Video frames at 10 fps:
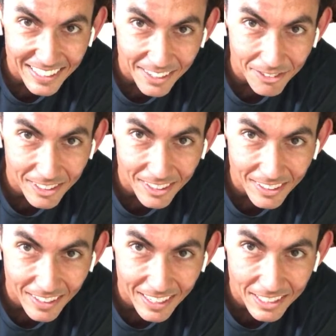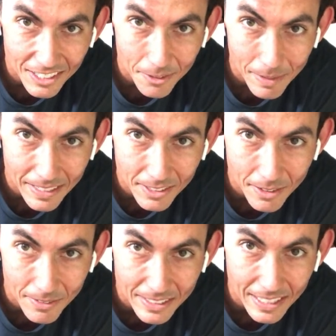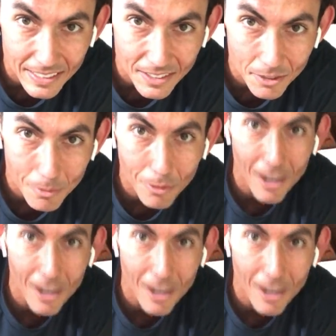I definitely learned a lot here too. Made so many mistakes in the gym